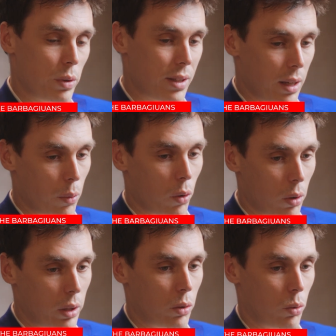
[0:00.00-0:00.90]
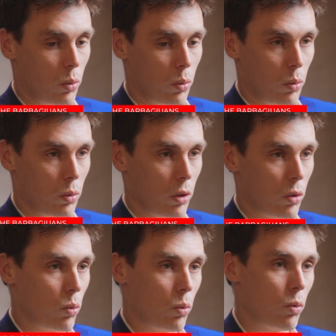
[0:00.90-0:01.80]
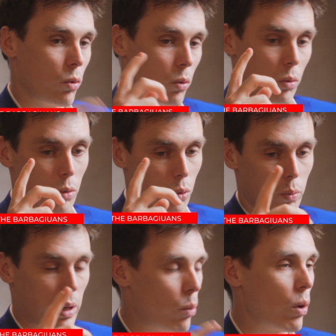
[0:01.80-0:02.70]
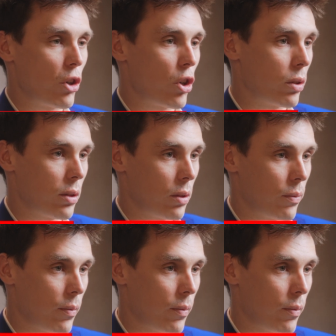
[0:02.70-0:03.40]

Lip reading: be stable and not to make one shot.